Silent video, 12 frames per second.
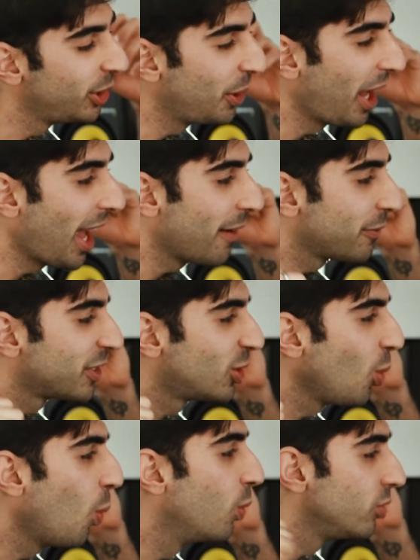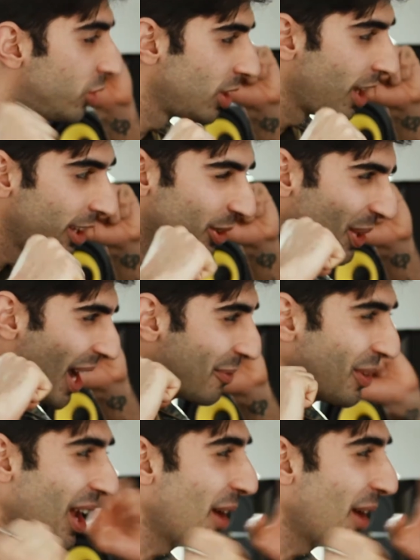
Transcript: you have swords, you have